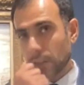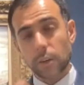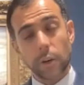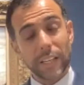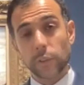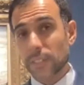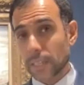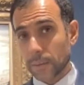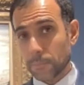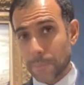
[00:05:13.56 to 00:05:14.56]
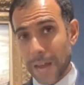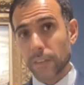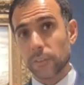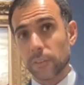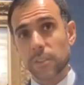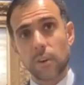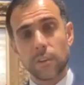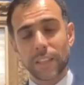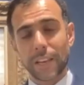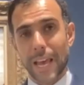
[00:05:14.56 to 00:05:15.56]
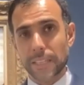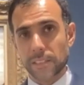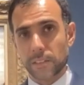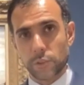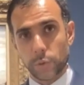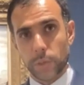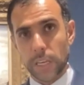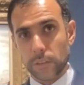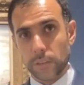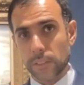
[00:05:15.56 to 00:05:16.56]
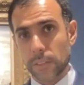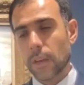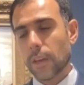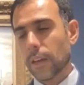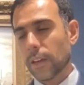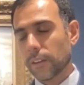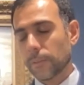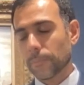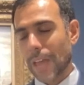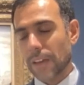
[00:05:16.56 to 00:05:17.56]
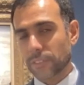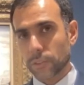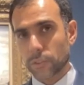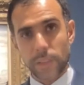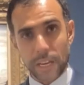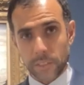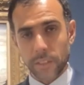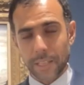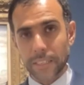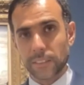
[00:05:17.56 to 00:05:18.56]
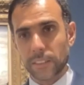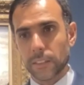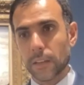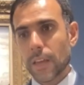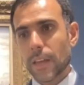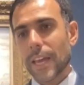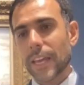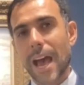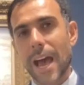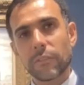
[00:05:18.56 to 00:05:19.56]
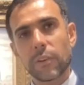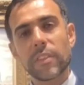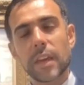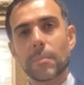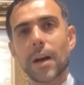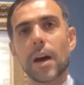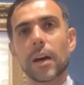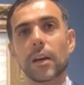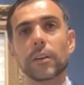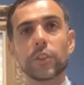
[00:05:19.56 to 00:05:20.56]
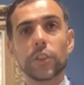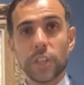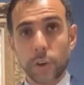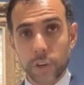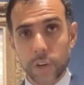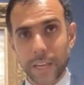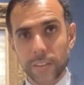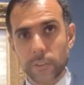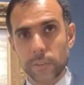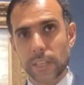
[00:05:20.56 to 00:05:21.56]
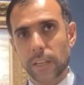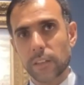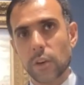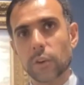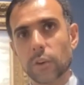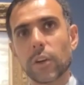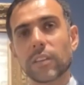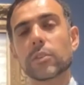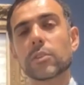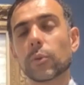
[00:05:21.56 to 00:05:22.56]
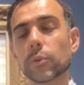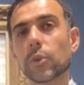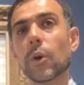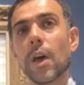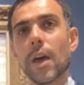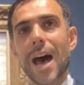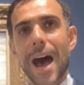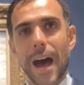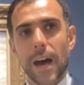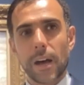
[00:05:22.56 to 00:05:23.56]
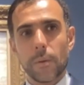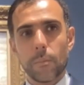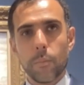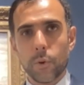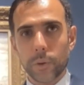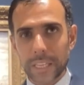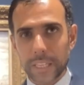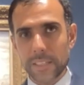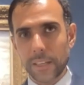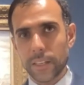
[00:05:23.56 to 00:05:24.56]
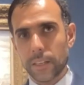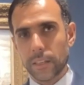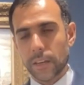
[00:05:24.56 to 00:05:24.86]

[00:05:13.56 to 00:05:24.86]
collectors and buyers over the last 2 years after 2019. And half of them are young collectors, and young collectors also are more easily